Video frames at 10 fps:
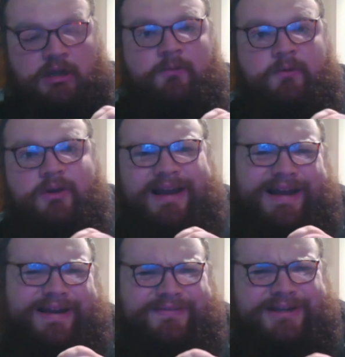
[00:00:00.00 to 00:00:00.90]
mean, we don't
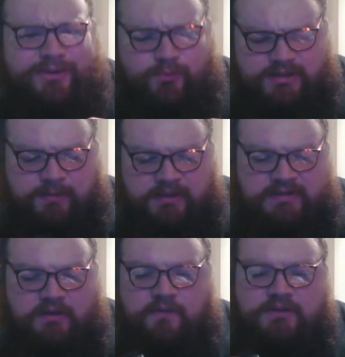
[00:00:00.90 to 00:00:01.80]
have to get the wispy bits
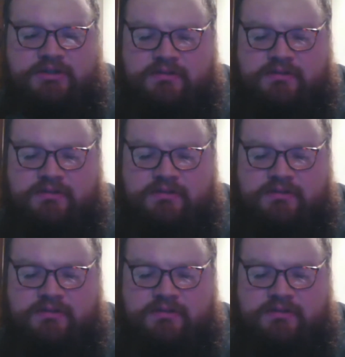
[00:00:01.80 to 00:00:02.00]
off, it just